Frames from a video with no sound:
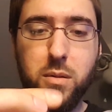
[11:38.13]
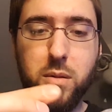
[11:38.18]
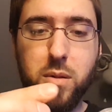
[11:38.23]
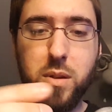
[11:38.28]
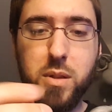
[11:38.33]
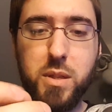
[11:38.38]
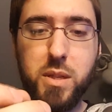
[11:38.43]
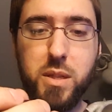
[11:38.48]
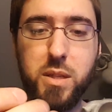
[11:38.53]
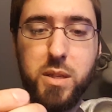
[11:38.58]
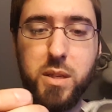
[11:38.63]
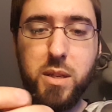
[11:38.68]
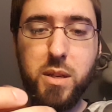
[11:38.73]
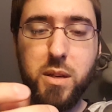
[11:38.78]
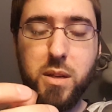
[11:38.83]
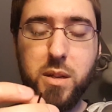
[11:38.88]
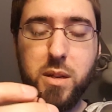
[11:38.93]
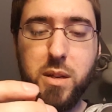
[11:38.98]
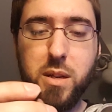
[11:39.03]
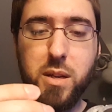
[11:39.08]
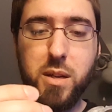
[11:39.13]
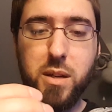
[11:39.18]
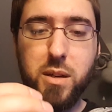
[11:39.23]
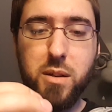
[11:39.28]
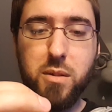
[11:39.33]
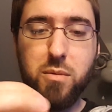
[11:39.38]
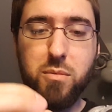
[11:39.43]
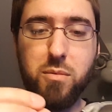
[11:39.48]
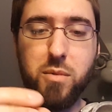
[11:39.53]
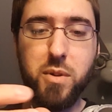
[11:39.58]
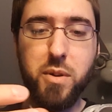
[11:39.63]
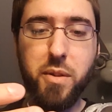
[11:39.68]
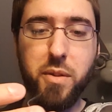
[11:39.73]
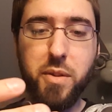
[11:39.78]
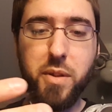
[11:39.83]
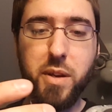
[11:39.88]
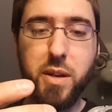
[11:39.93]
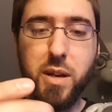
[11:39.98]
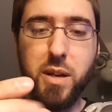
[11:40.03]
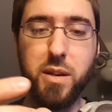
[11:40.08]
This is kind of one
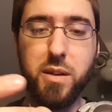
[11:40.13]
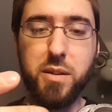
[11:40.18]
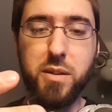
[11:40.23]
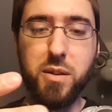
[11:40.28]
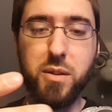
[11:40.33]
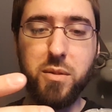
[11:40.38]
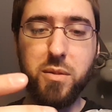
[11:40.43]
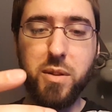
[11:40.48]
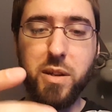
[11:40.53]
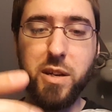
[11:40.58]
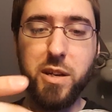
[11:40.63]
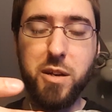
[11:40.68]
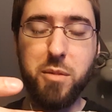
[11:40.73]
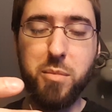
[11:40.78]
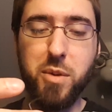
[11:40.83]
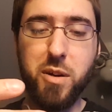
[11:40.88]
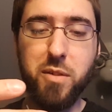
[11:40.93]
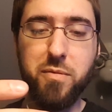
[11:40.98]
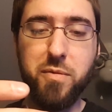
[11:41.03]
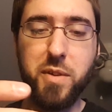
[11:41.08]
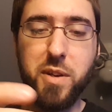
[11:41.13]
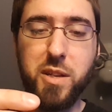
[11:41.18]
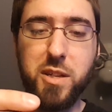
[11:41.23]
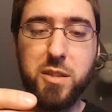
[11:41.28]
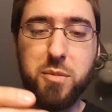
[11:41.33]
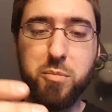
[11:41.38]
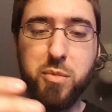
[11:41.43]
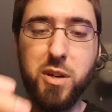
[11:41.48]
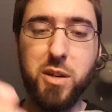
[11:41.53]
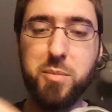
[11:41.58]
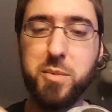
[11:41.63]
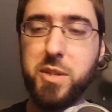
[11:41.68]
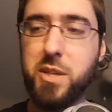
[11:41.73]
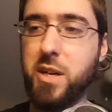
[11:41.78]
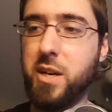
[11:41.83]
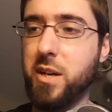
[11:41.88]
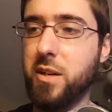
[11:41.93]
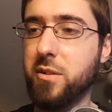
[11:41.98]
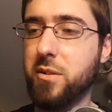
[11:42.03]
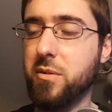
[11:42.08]
thing I don't like about Phoenix Prop's
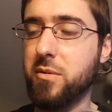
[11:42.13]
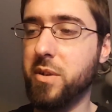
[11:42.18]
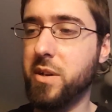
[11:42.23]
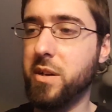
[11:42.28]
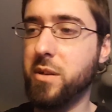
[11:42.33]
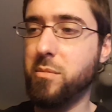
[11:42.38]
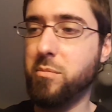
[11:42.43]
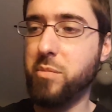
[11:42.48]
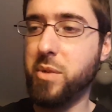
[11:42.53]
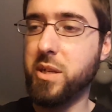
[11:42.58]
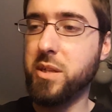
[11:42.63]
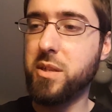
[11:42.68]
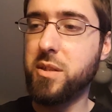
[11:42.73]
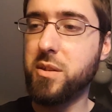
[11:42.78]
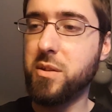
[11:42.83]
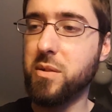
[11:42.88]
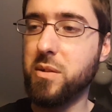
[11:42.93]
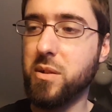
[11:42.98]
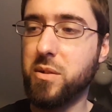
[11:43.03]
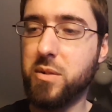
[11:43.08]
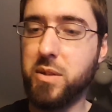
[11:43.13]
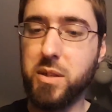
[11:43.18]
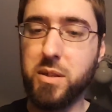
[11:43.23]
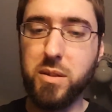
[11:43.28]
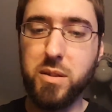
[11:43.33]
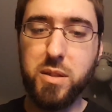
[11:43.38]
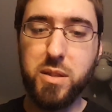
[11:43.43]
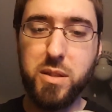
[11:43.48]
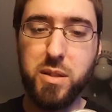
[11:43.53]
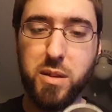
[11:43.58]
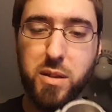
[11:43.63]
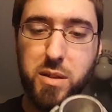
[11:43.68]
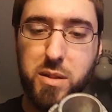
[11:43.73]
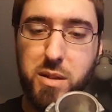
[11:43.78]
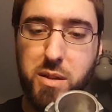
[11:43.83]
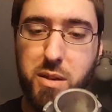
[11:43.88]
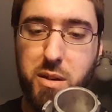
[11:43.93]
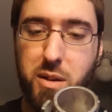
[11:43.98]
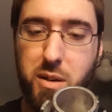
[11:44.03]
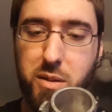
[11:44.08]
Kylo Ren Ben Solo hilts, because
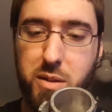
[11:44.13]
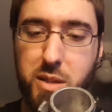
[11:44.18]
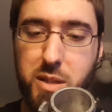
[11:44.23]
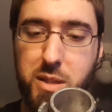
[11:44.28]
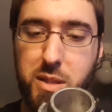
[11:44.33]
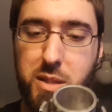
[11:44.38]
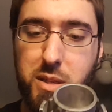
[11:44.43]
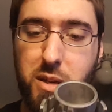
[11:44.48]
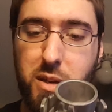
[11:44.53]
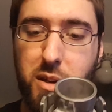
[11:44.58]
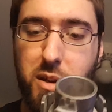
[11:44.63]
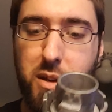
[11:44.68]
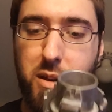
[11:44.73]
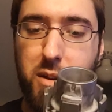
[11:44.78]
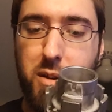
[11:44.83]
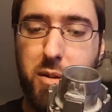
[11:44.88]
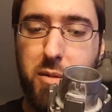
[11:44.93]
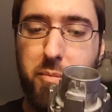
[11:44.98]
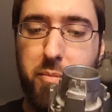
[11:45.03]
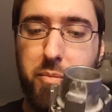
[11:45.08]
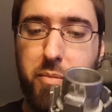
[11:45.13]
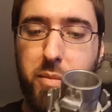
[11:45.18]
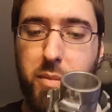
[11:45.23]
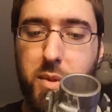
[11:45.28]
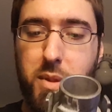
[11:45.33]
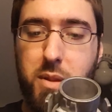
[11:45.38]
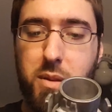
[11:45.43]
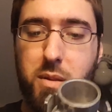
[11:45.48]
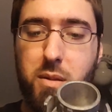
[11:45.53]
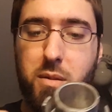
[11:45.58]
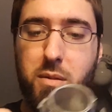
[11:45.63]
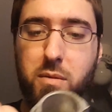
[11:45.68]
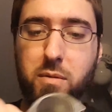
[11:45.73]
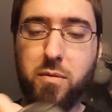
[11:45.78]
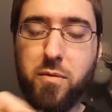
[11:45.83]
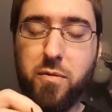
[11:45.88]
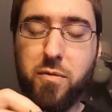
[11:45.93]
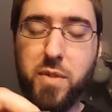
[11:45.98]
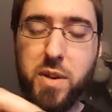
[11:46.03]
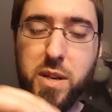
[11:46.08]
you know his
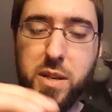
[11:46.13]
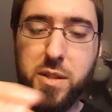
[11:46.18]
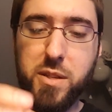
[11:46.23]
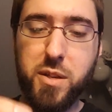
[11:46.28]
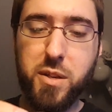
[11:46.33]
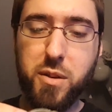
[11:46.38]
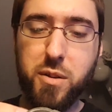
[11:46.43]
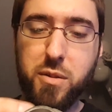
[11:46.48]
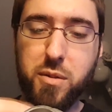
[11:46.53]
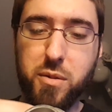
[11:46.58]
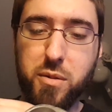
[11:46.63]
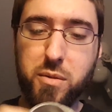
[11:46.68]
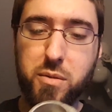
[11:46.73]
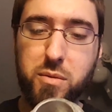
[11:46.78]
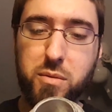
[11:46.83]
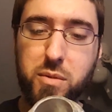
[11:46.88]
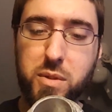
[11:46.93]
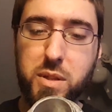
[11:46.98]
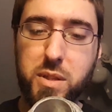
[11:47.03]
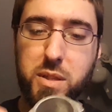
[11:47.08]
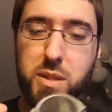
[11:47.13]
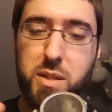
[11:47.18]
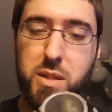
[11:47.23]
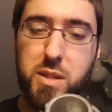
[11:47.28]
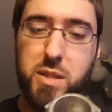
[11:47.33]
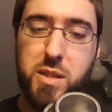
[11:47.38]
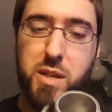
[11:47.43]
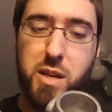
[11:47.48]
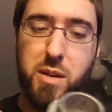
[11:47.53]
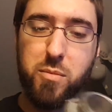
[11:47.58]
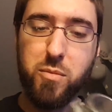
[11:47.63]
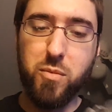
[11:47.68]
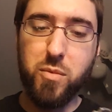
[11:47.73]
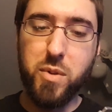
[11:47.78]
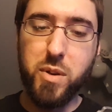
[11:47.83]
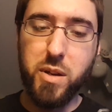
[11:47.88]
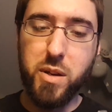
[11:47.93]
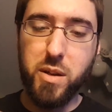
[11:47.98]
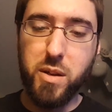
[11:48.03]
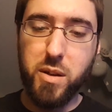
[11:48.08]
V2 is the same
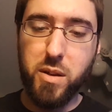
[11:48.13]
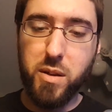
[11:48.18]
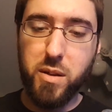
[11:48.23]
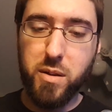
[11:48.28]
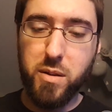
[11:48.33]
way.